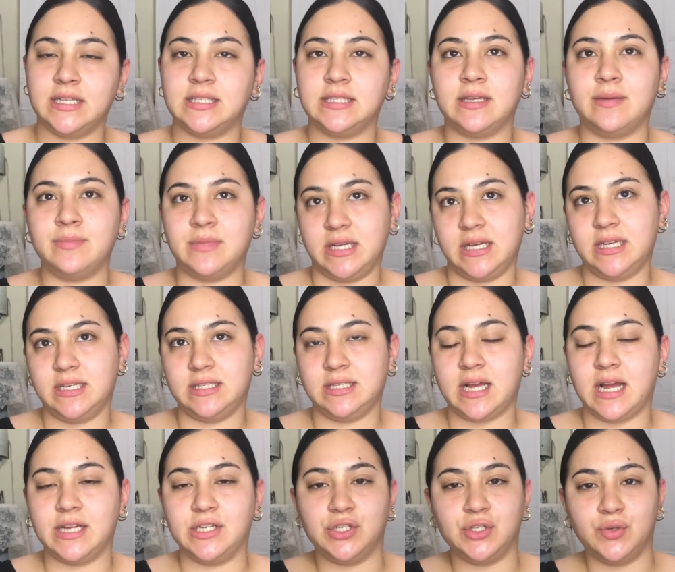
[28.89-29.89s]
Some days
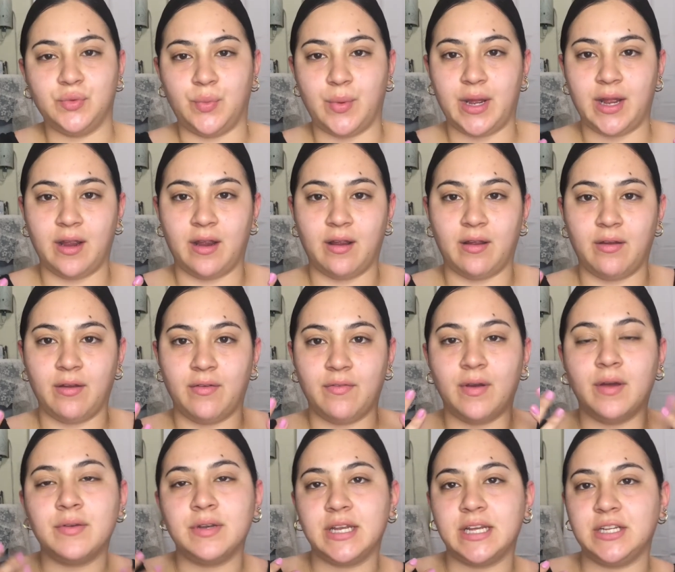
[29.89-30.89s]
I do wear
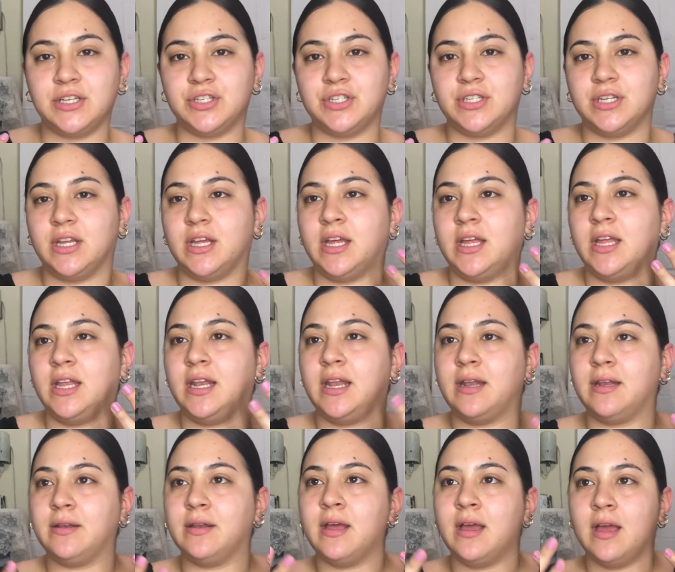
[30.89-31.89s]
foundation
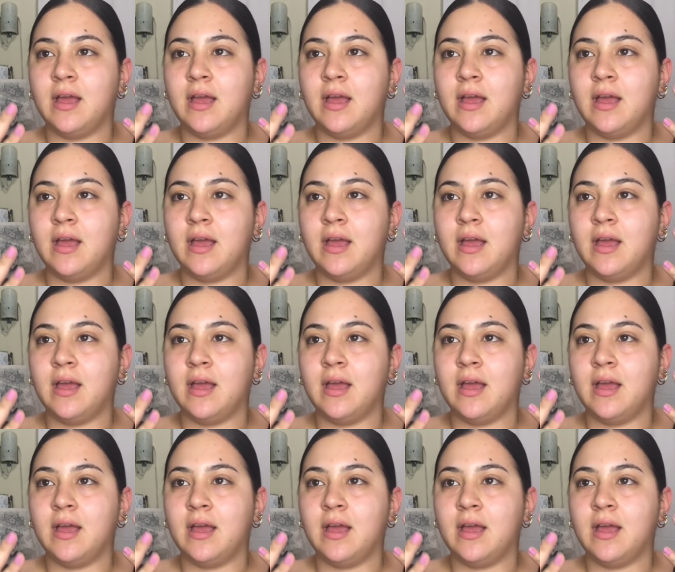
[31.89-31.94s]
and